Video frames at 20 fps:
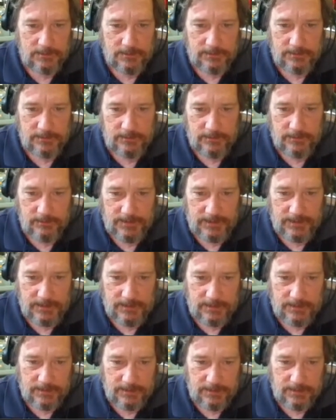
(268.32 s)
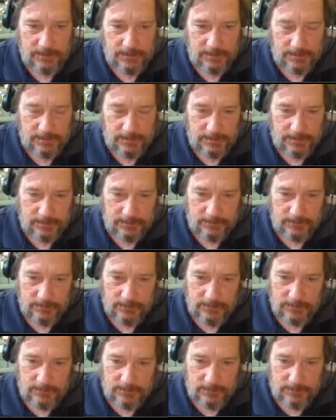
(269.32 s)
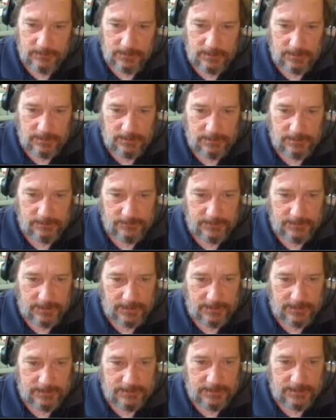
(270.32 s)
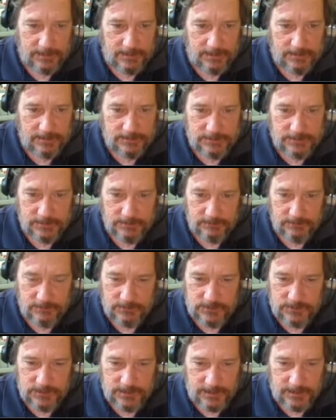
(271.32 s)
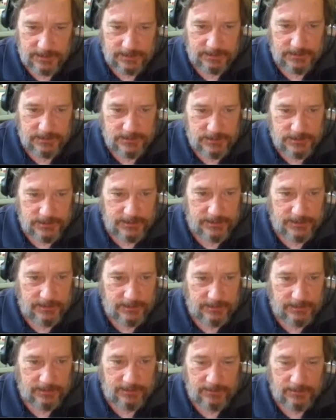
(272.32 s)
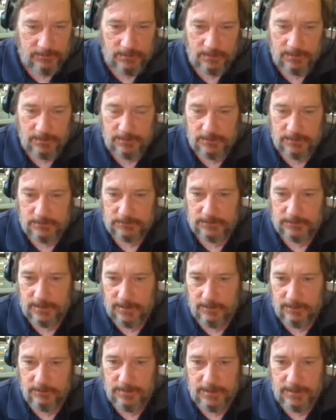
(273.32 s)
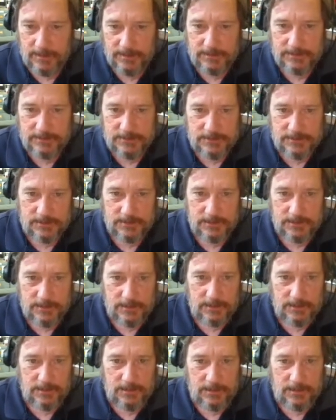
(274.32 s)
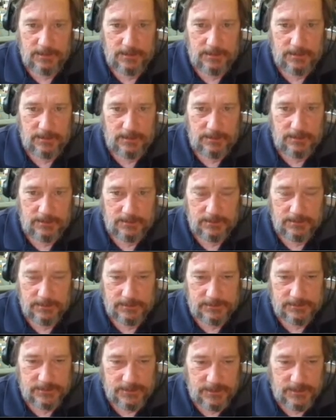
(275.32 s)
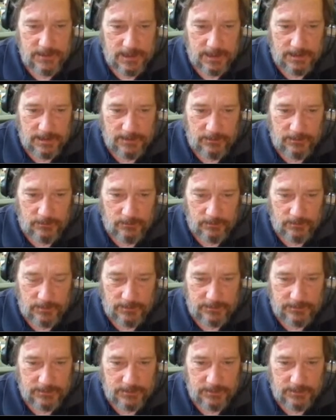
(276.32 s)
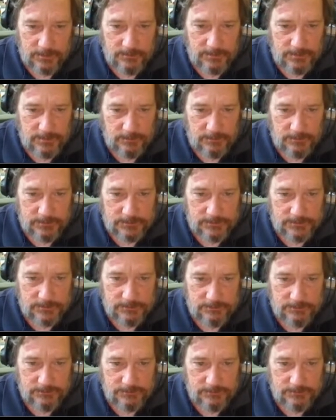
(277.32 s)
in the media and in the anti-genetic engineering campaigns. It's not a term that was